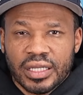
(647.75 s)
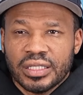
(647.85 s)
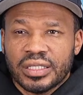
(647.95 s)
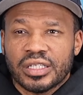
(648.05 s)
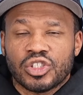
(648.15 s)
He
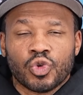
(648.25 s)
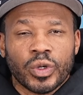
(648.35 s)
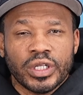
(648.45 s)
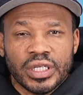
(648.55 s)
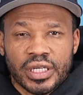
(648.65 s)
did
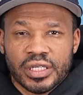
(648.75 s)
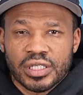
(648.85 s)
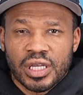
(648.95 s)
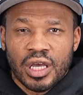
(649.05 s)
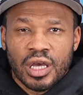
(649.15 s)
20 years
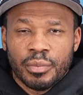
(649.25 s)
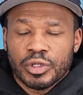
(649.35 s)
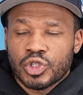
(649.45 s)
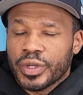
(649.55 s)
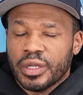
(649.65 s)

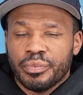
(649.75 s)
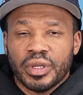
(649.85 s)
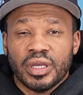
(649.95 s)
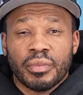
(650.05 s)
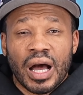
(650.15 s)
between
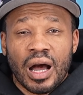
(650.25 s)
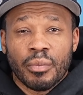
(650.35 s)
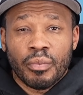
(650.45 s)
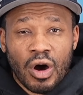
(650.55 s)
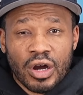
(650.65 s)
being
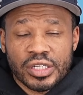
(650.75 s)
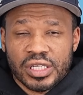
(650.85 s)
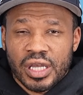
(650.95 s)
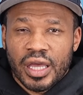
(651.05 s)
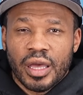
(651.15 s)
behind bars
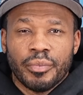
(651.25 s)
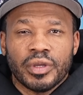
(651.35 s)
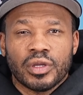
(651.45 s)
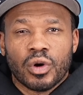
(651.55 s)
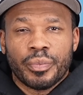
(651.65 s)
and
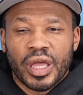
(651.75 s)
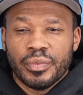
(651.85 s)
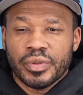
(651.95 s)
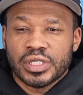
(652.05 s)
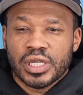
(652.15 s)
being on
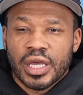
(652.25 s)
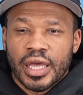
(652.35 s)
papers.